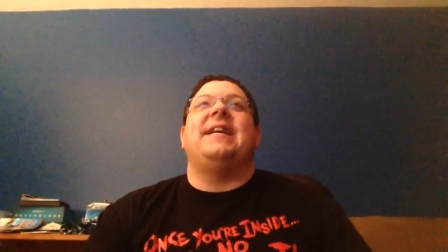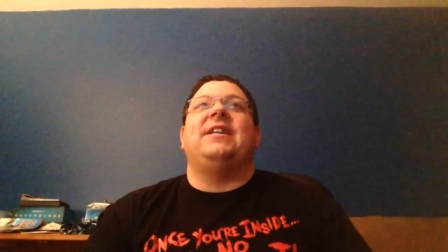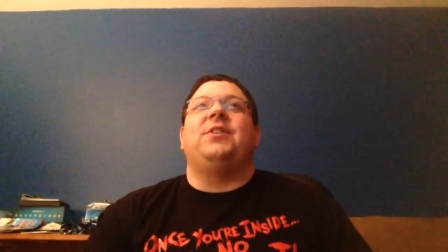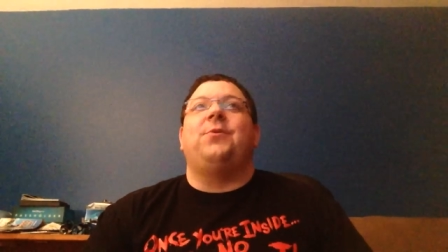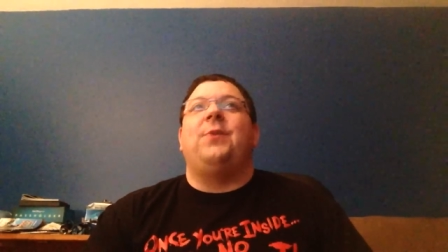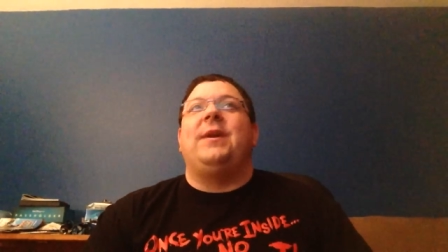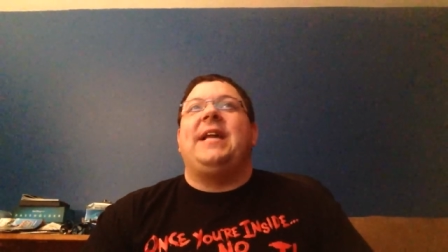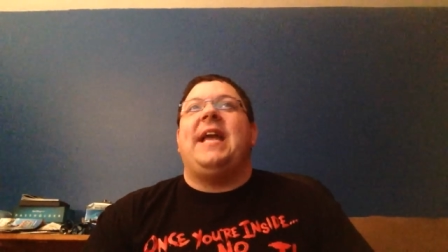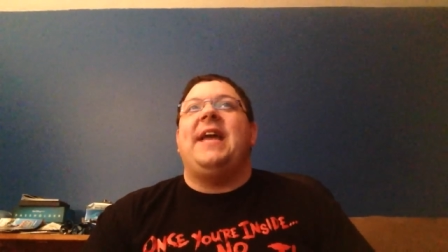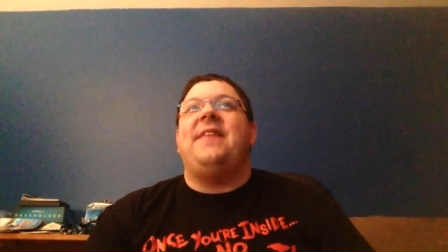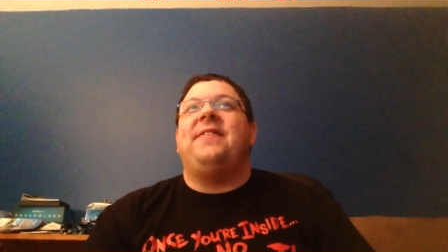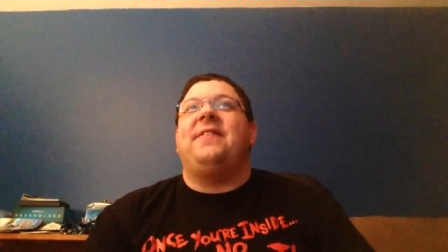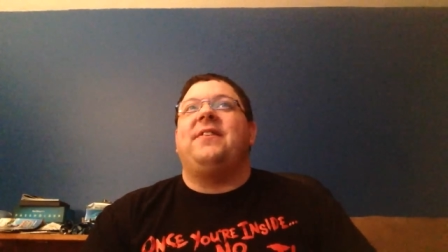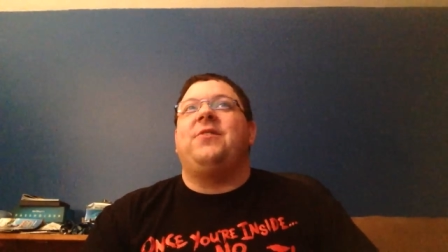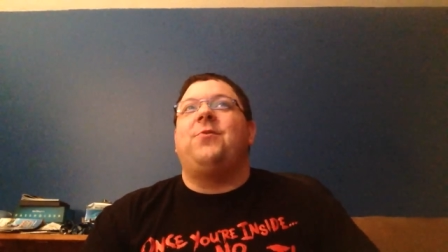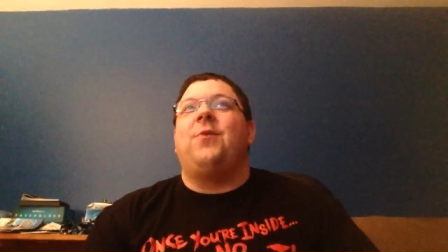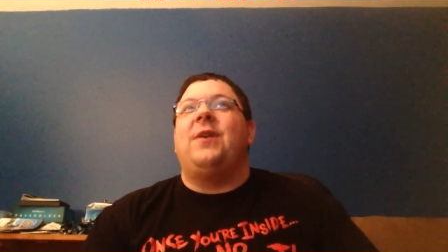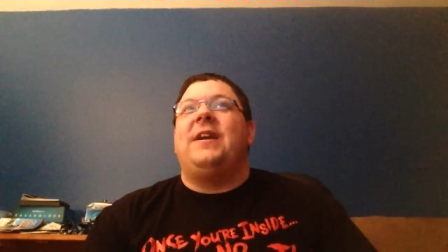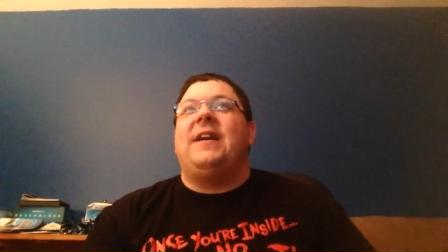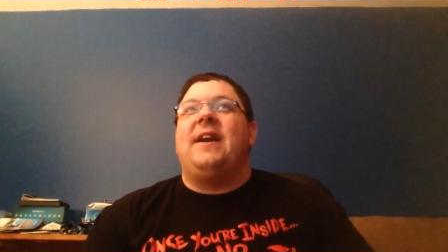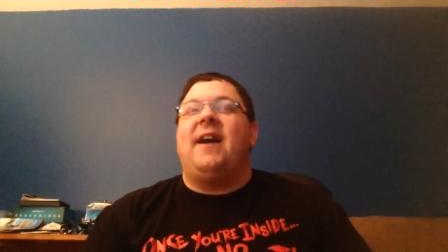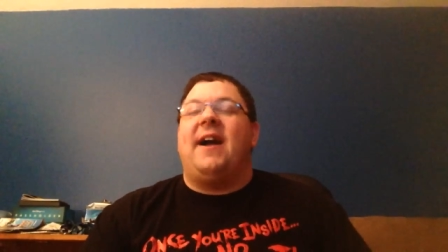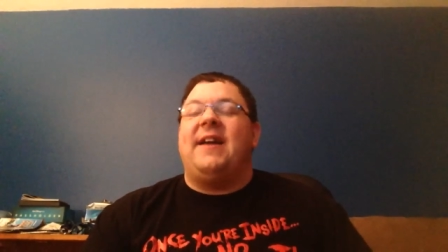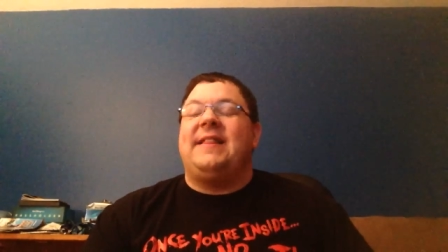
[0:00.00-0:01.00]
28th,
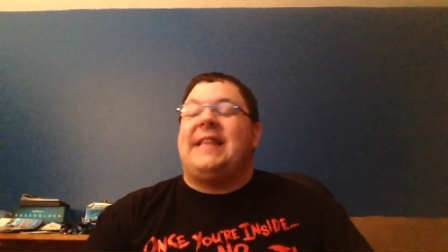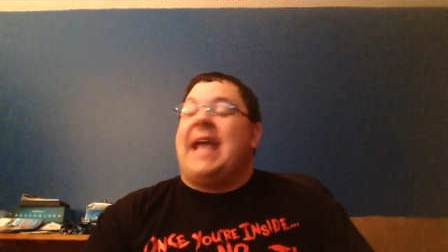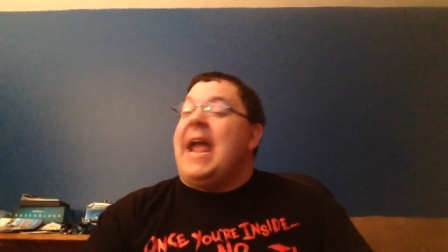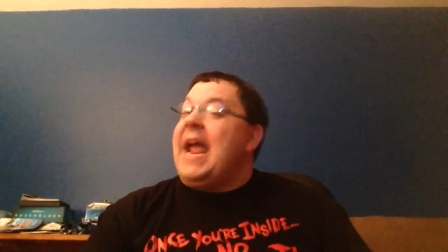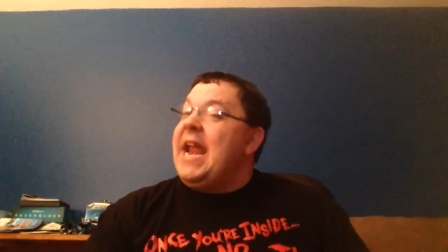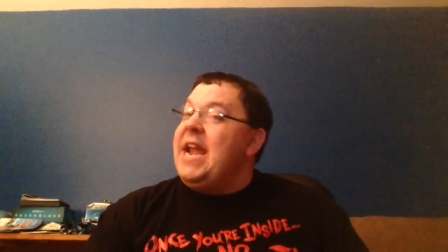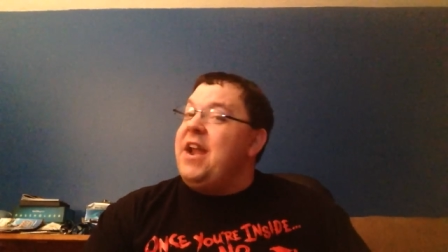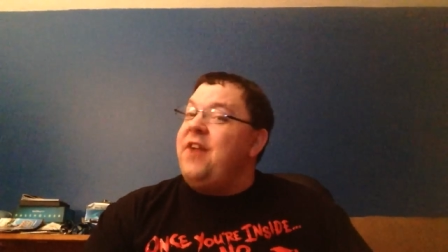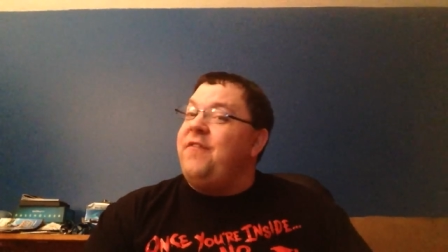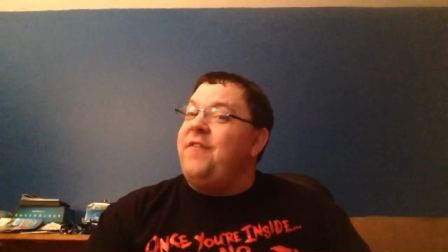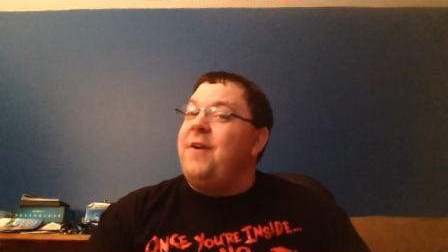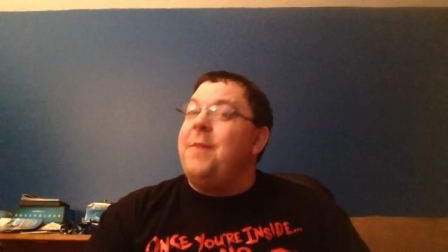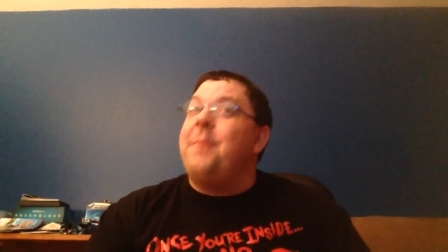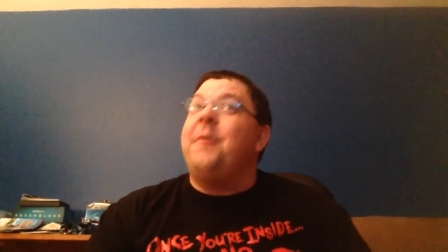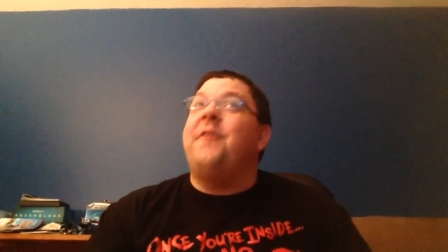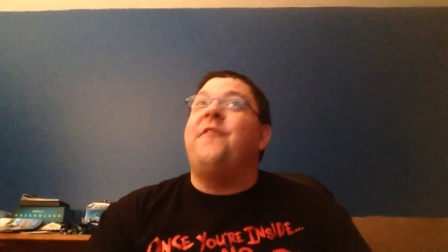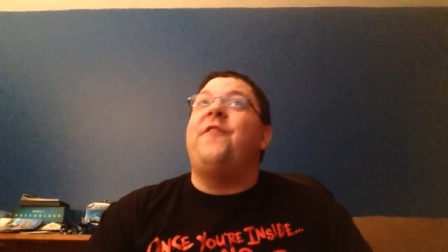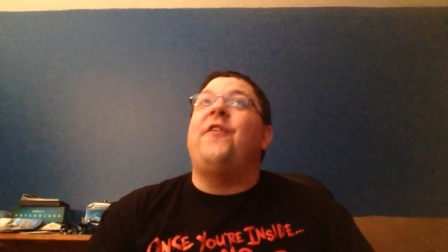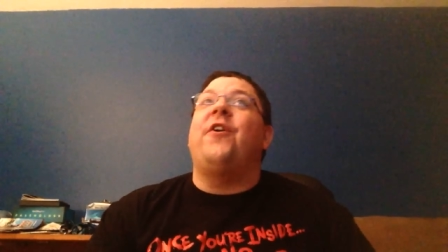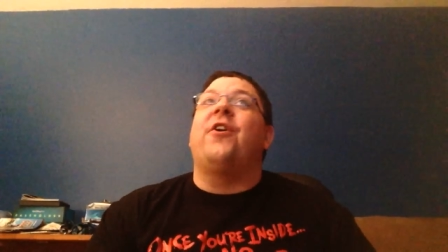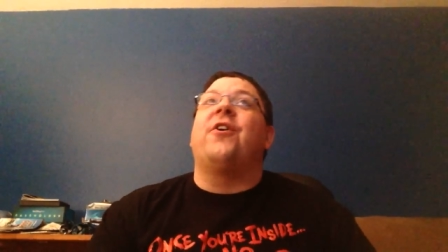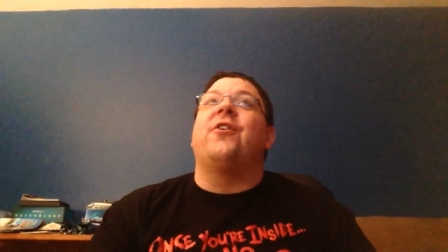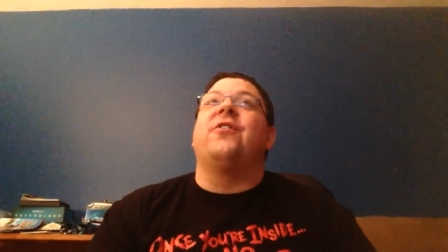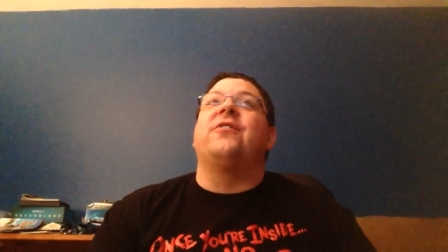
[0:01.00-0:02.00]
29th, and November
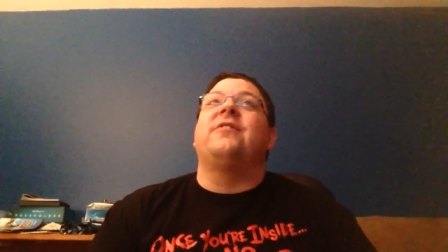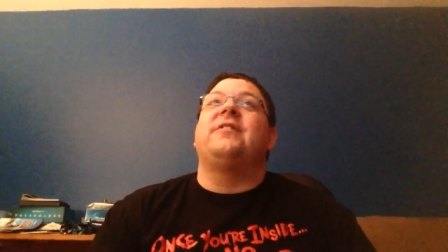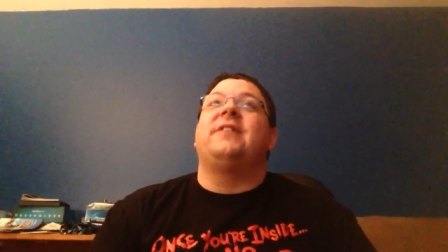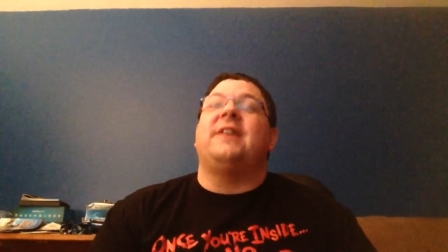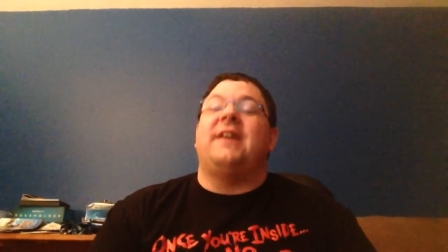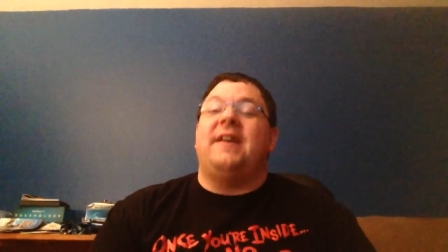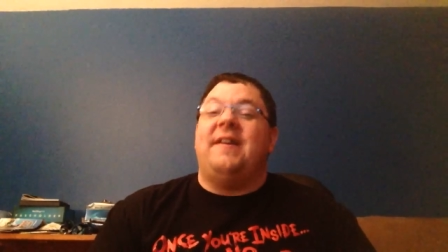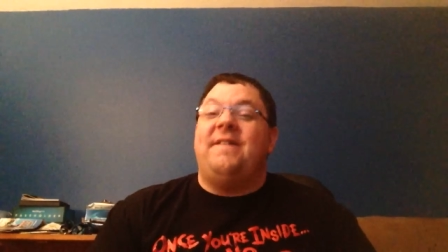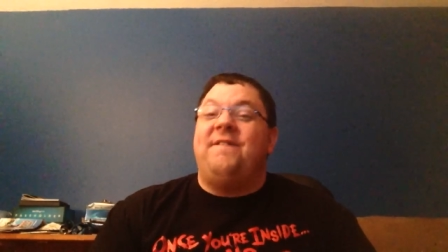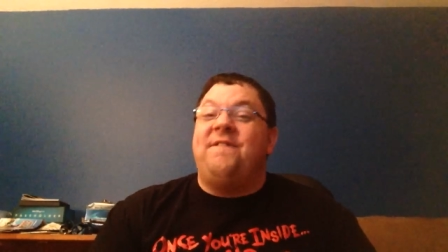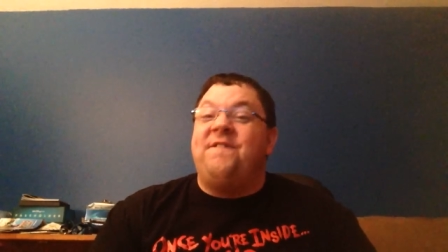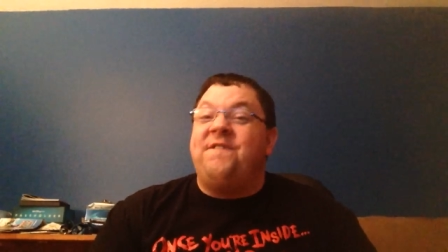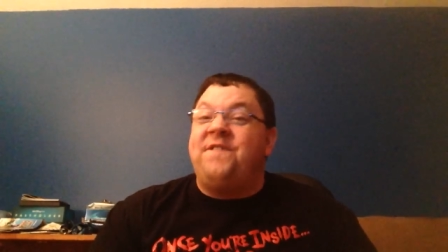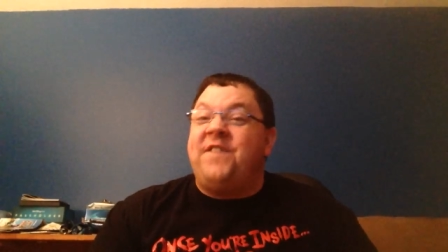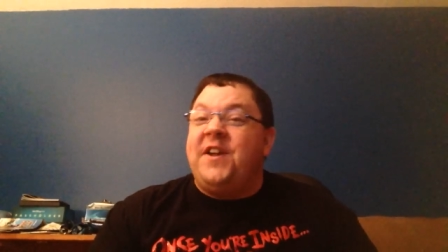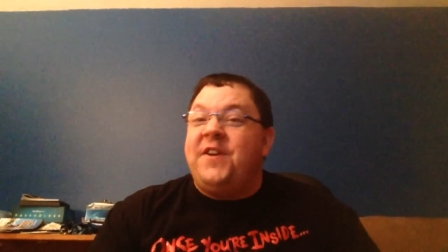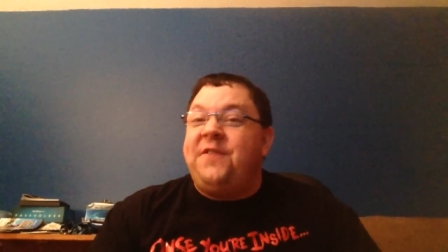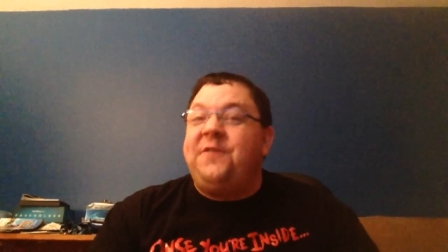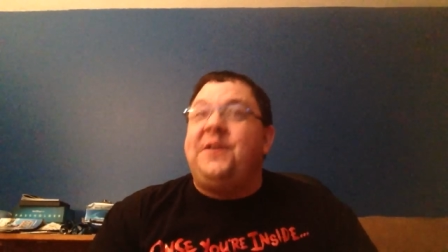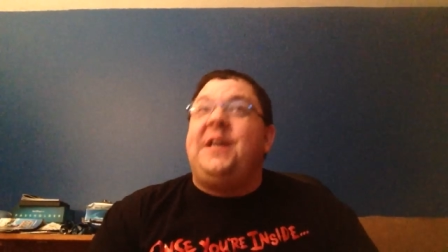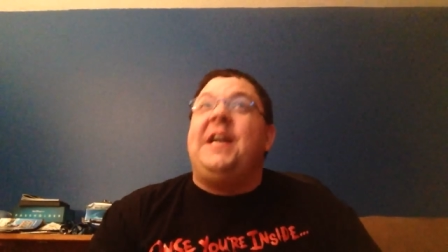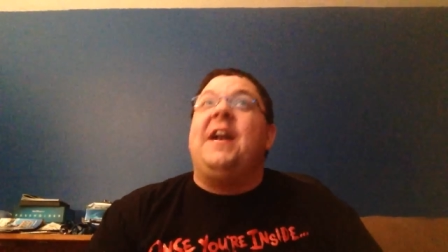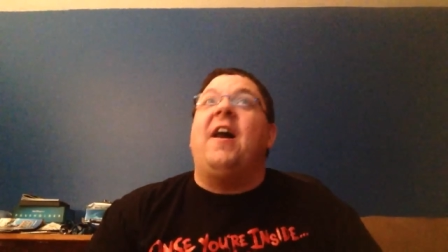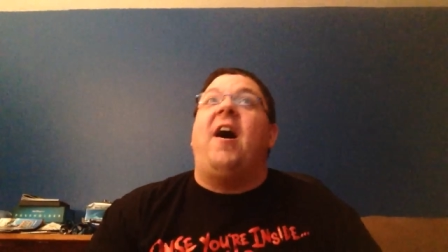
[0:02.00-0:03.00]
1st,
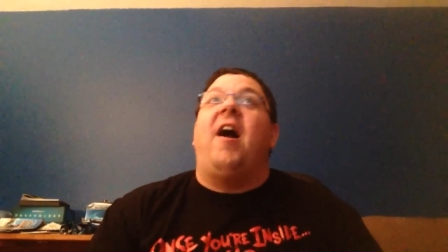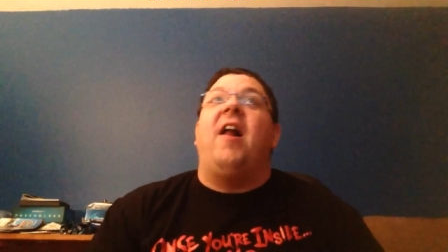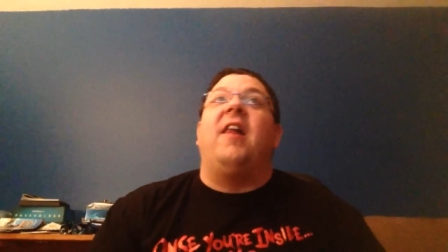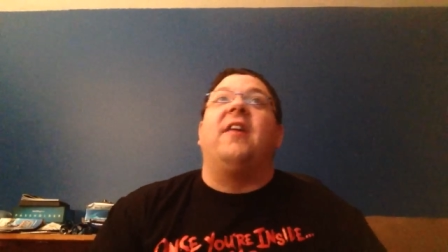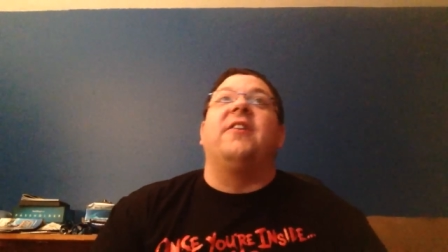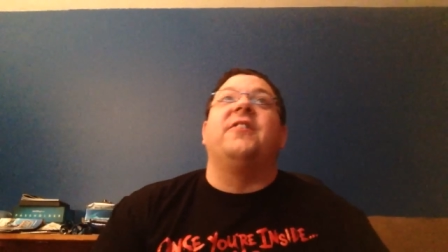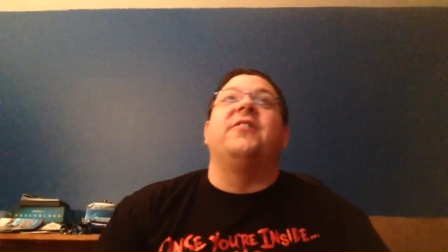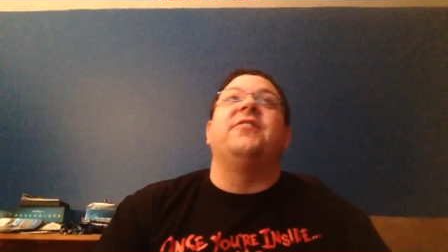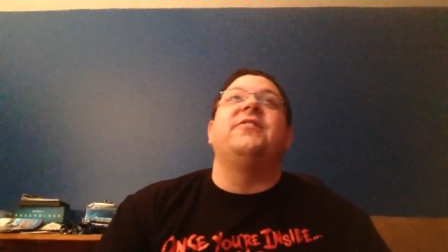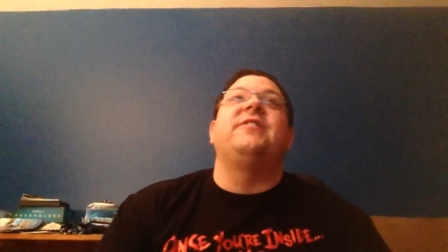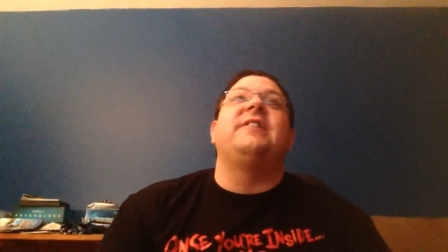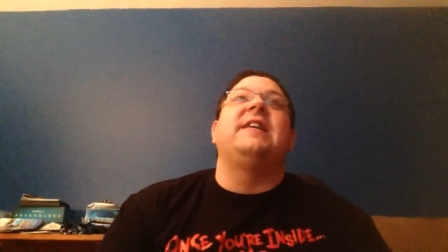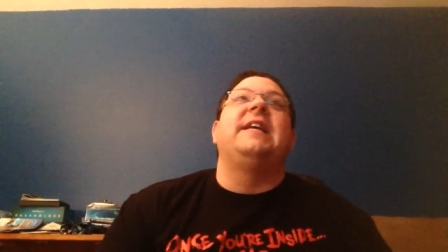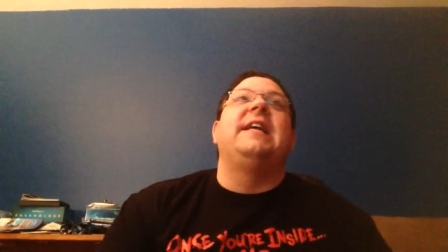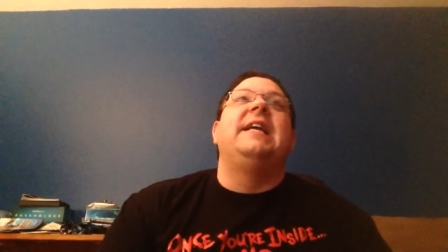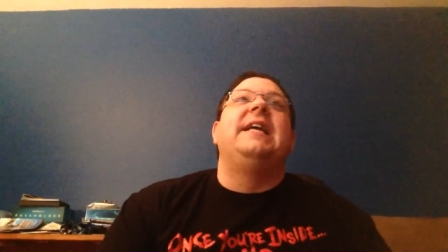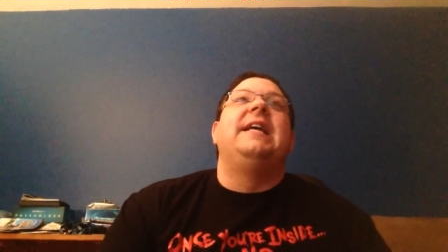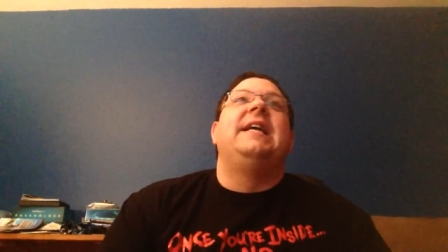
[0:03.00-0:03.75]
$50.